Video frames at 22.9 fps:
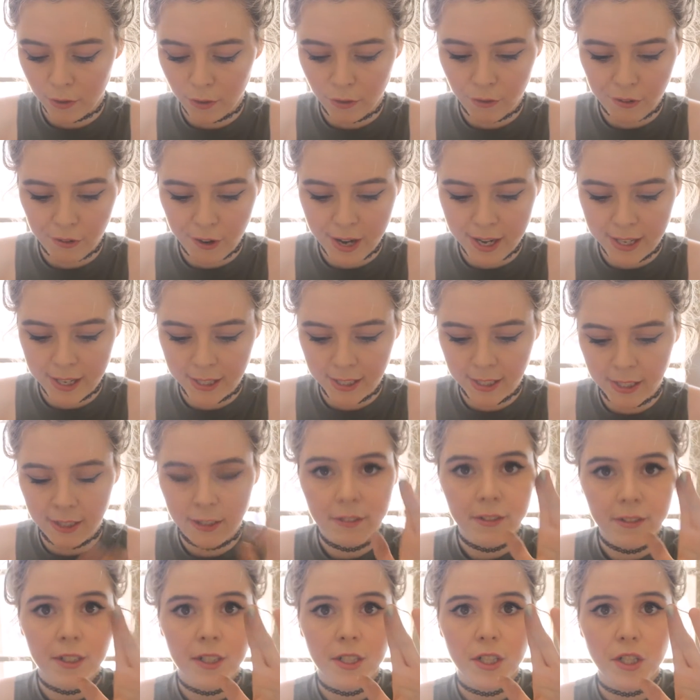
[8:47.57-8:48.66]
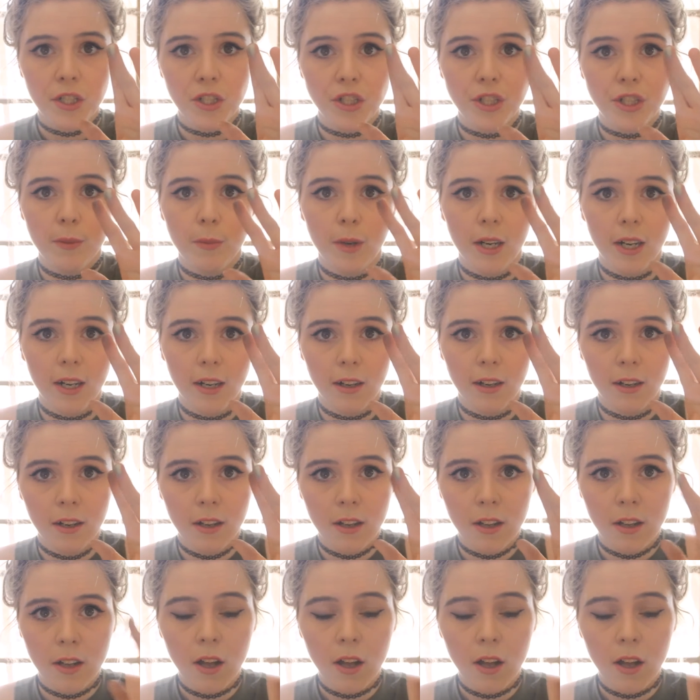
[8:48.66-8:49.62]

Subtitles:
grey, shimmer.